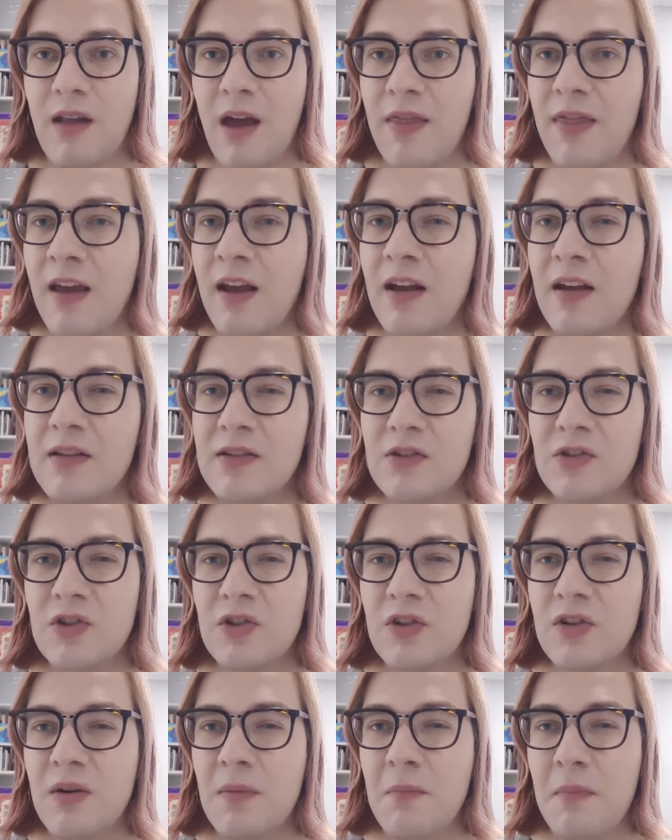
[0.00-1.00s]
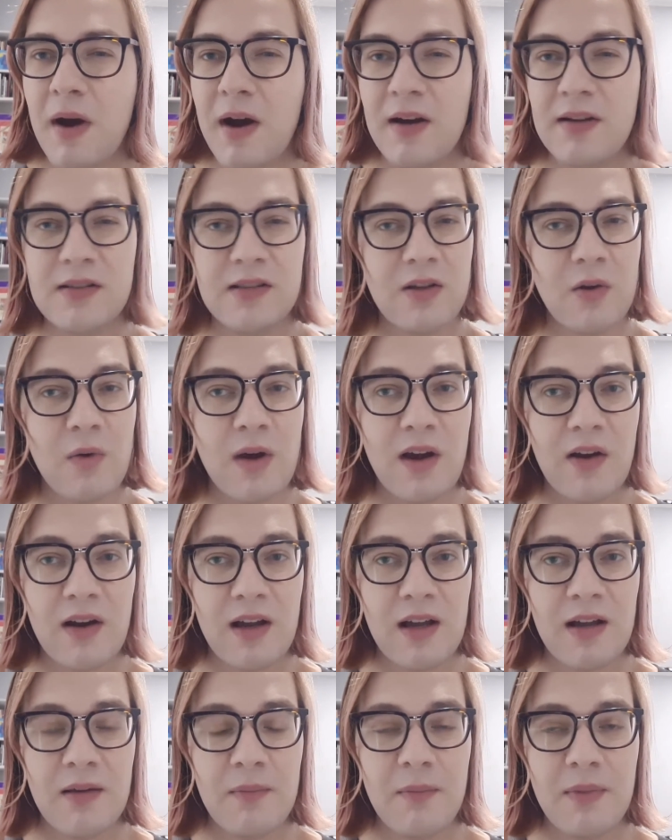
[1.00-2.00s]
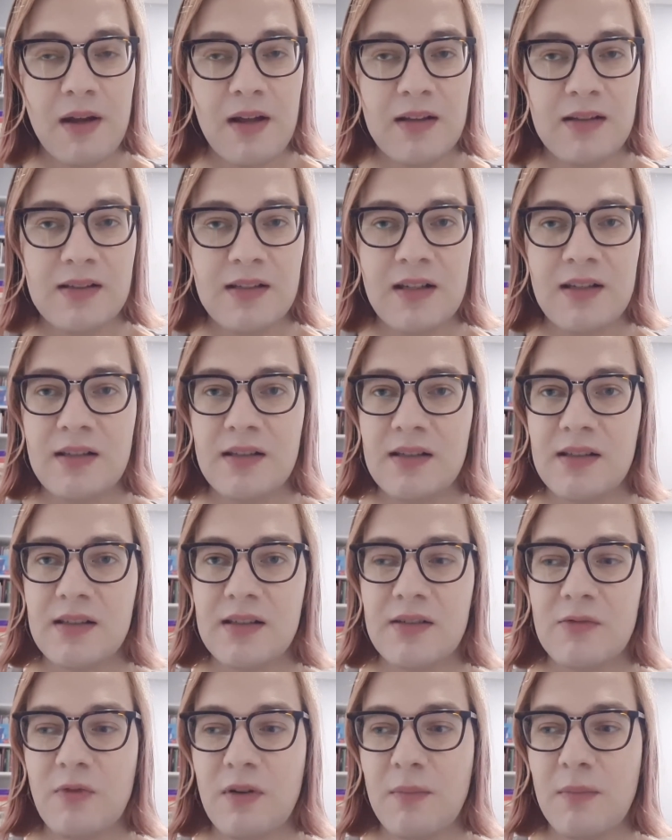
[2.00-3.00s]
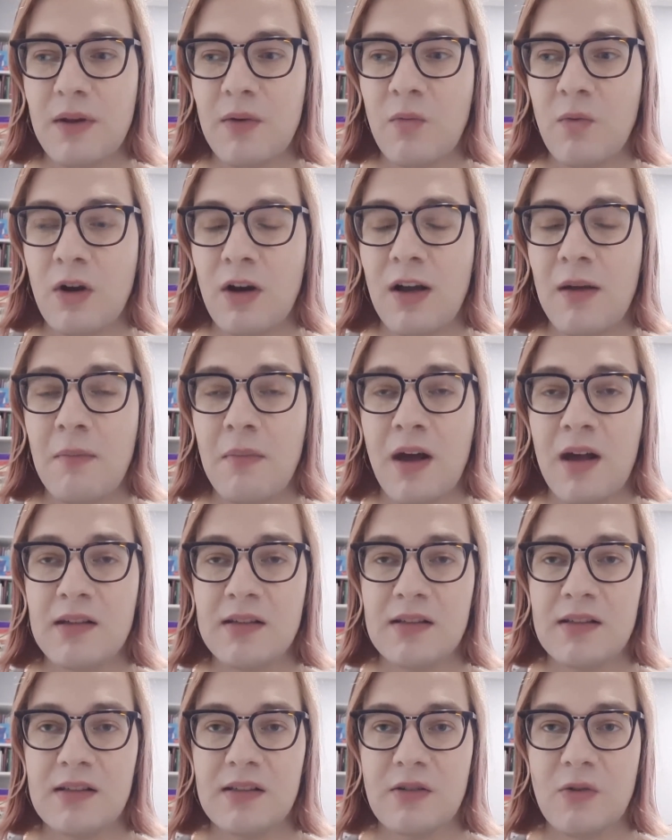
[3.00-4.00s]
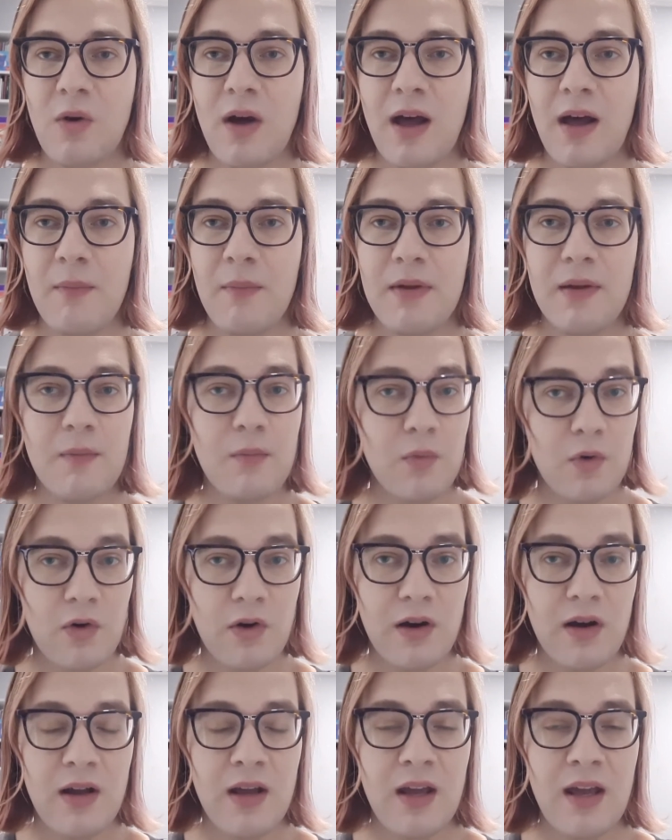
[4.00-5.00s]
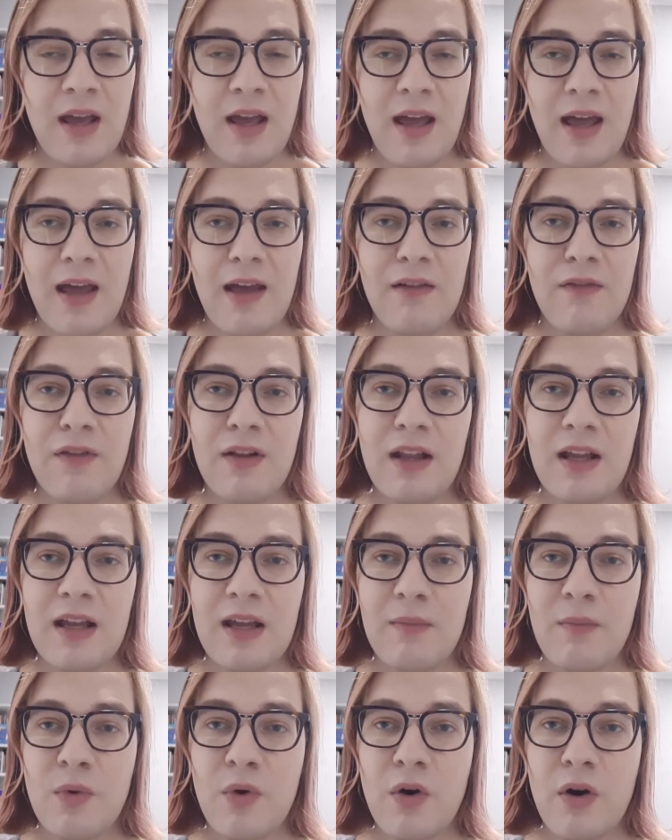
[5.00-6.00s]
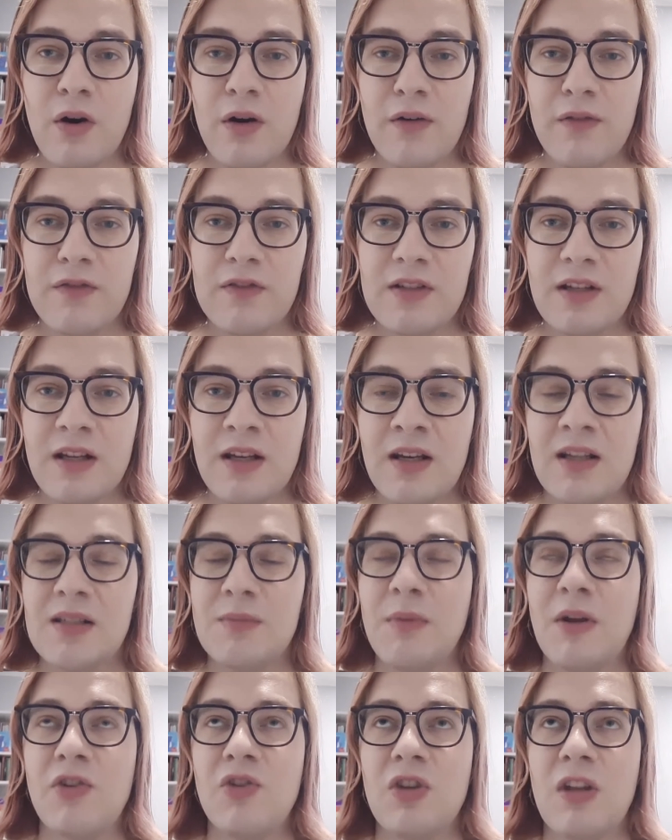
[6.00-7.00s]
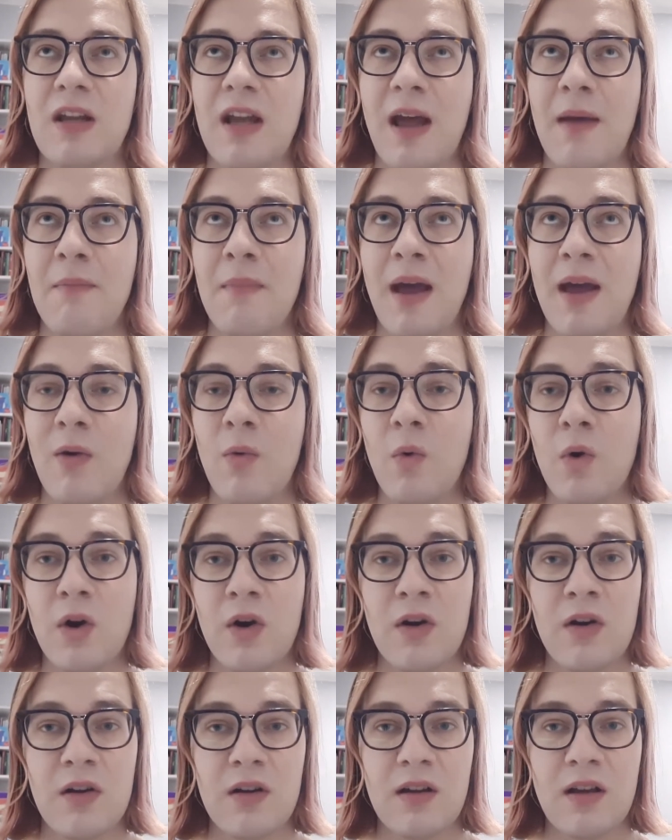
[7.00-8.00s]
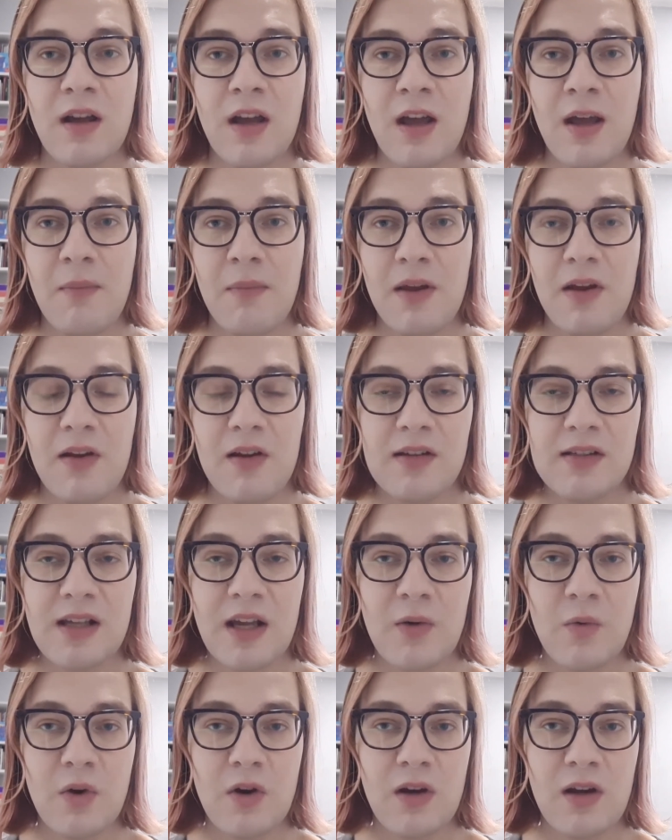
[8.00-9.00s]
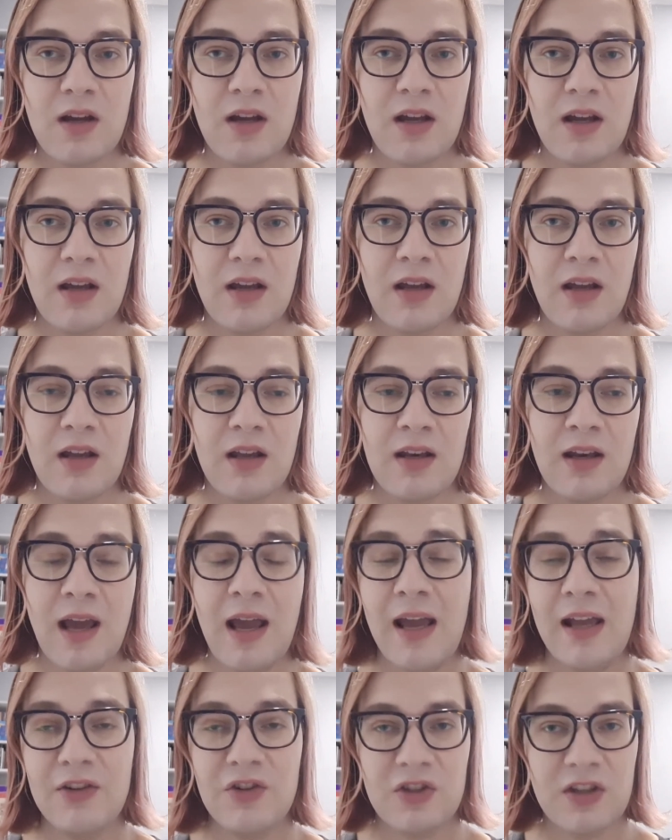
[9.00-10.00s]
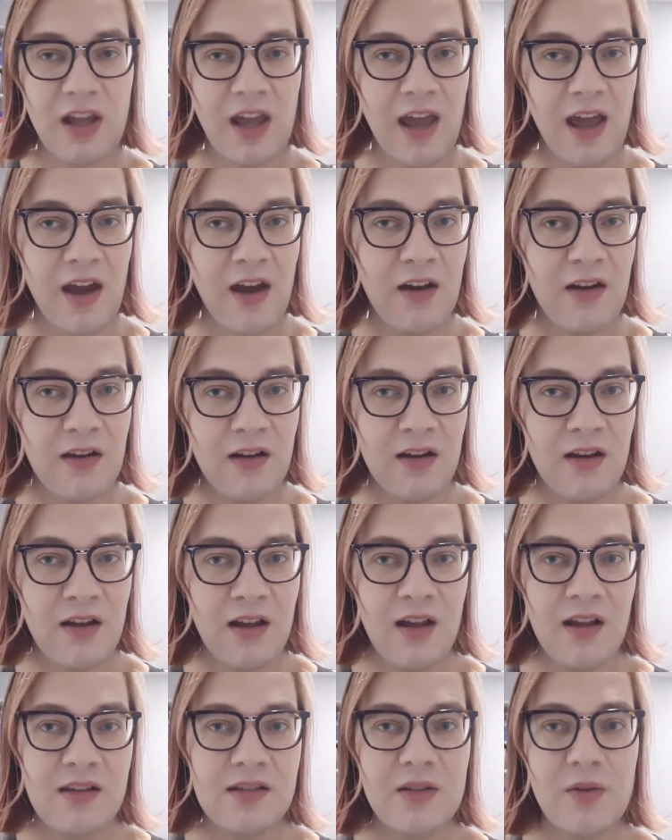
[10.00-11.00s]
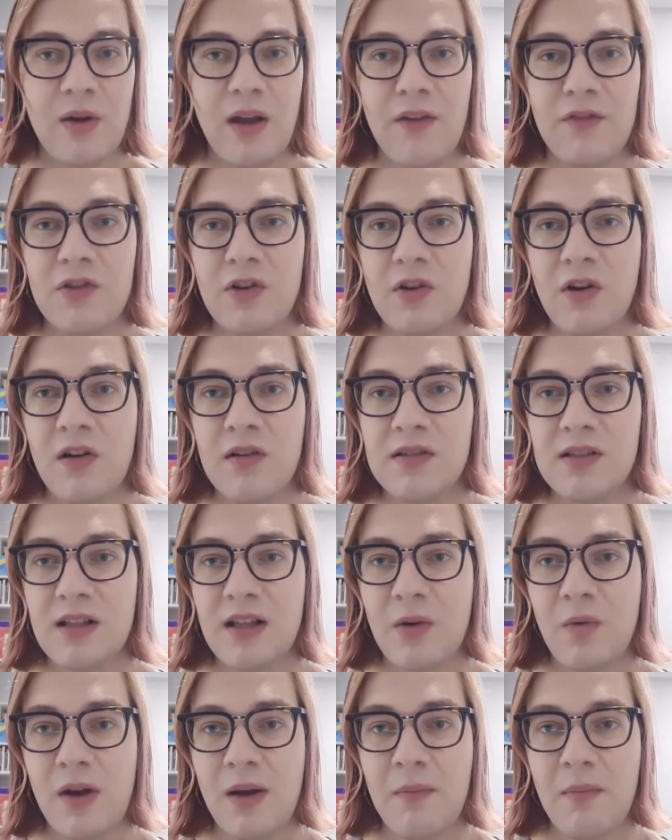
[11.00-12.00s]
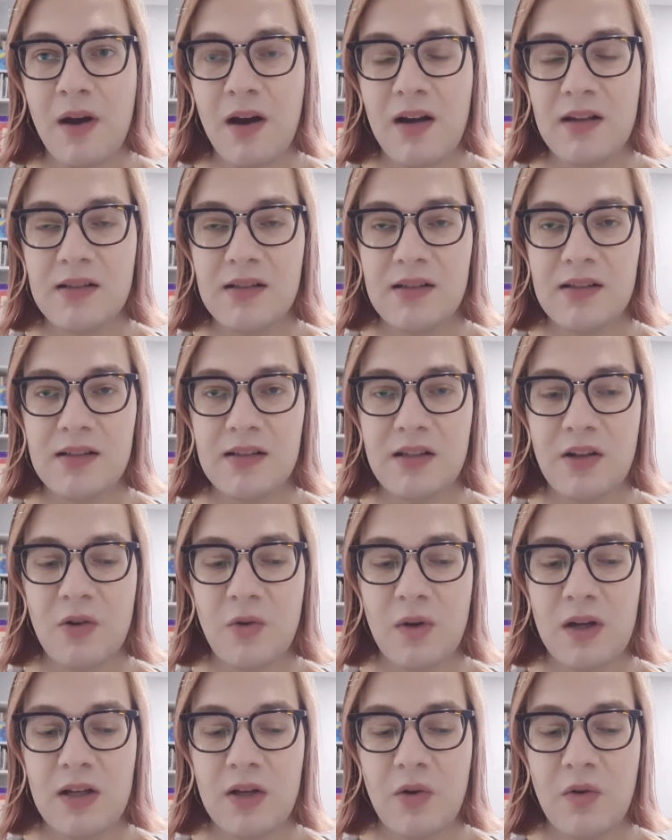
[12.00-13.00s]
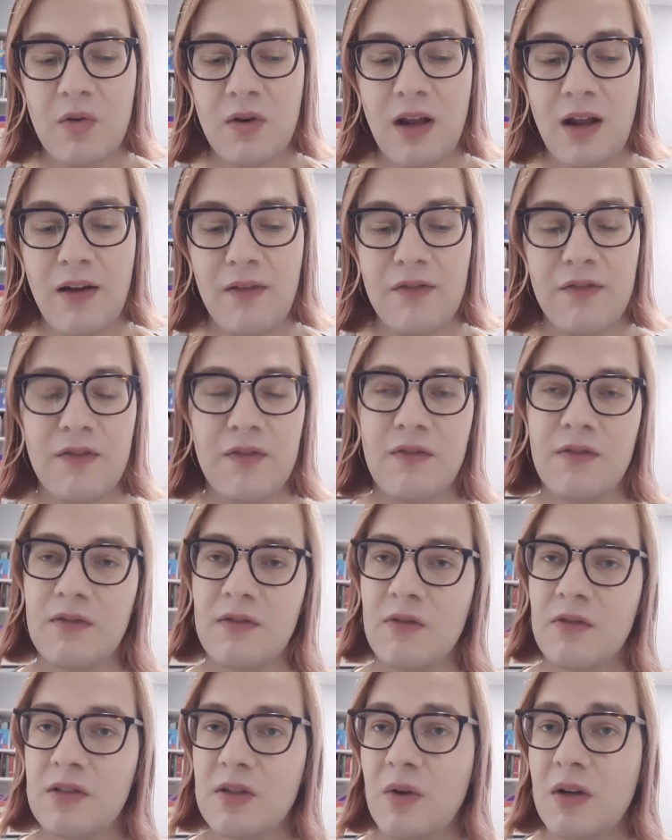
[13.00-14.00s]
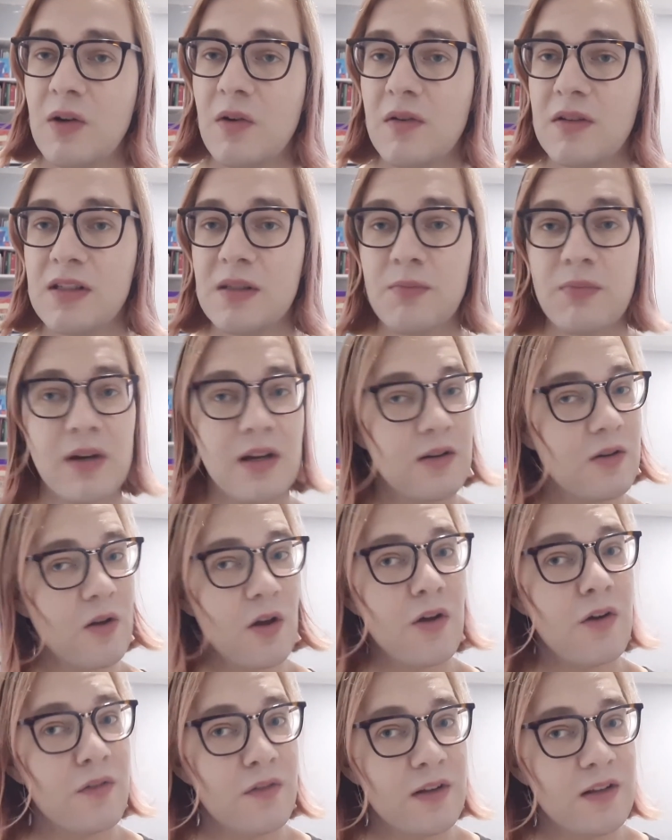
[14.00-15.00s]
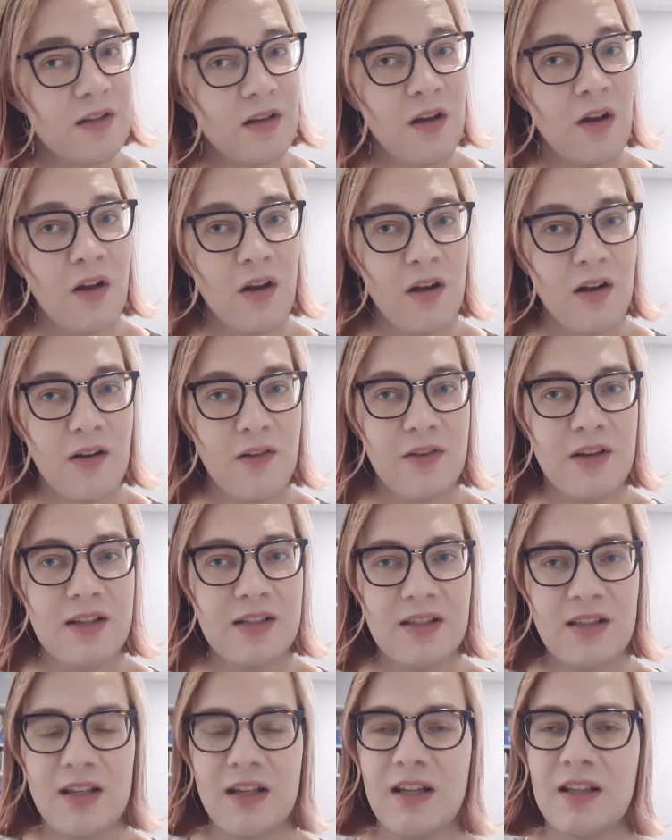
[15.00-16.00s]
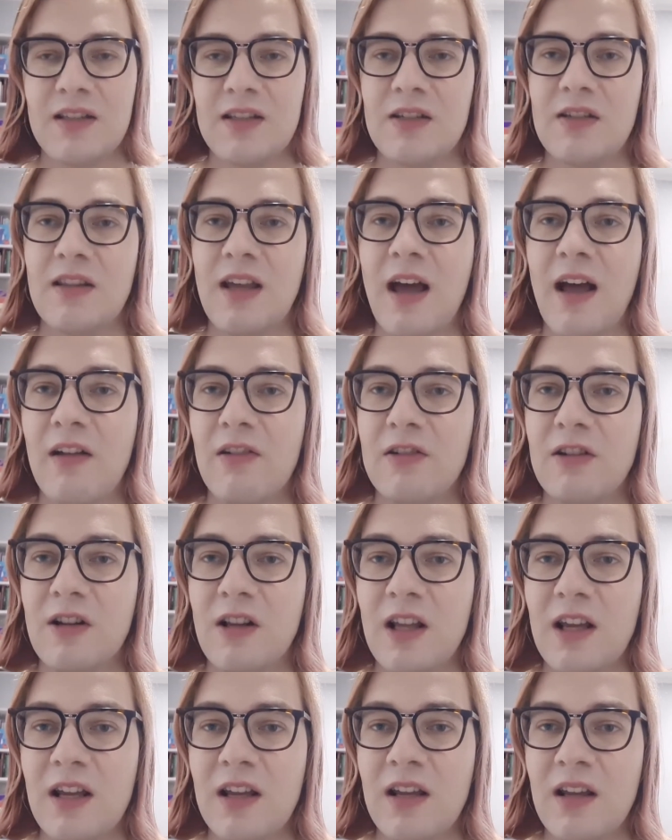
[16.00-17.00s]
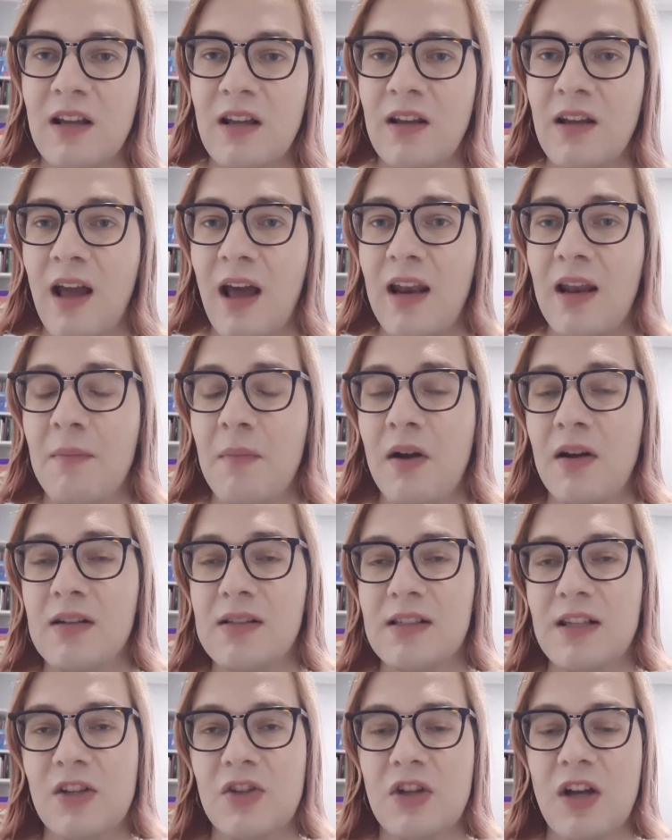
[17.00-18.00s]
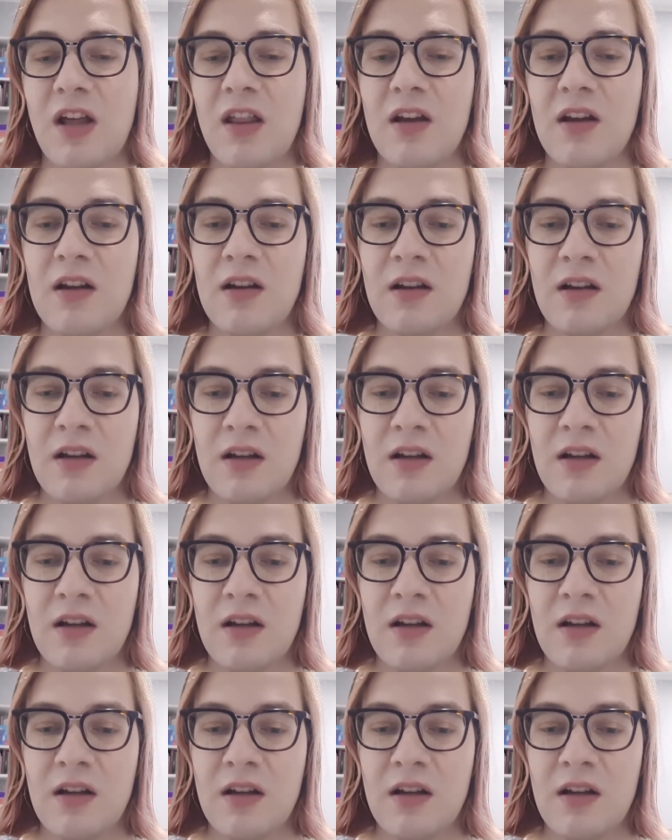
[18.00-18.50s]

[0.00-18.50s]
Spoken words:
think it's due to mask wearing, but since we've been wearing masks quite a bit more heavily and more often, especially at my work, because I work in aged care, so we have to constantly wear masks so we don't spread COVID, obviously, to the elderly and amongst each other.